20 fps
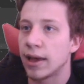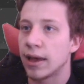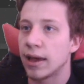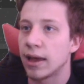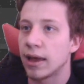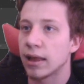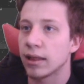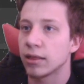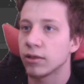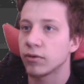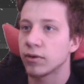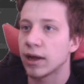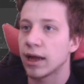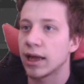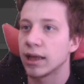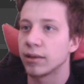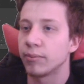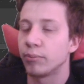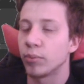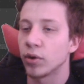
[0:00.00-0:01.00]
And look
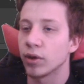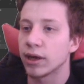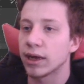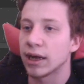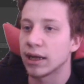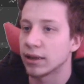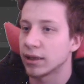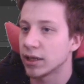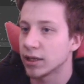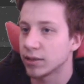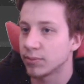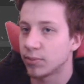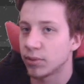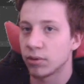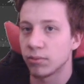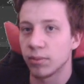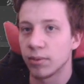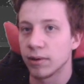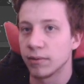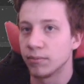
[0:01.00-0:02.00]
at polycut. That's
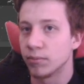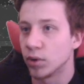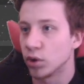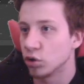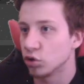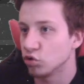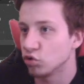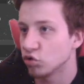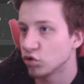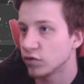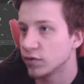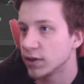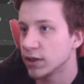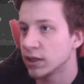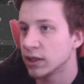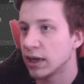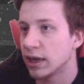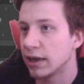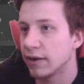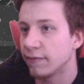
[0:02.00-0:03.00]
probably more
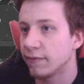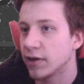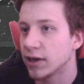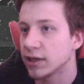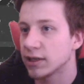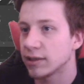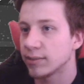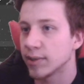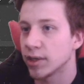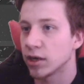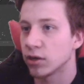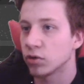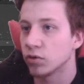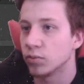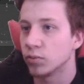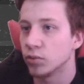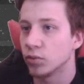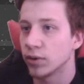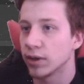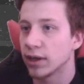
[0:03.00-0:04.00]
useful and very similar to
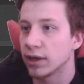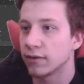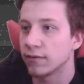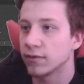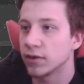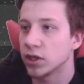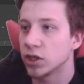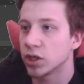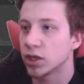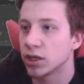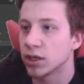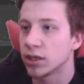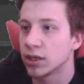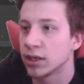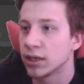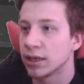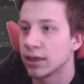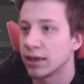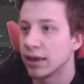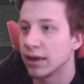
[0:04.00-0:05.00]
Boolean feature.
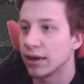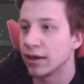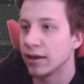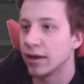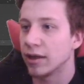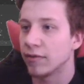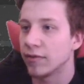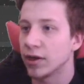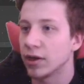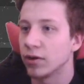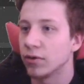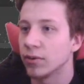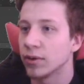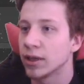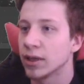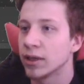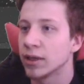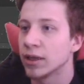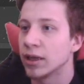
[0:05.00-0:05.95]
And here we go.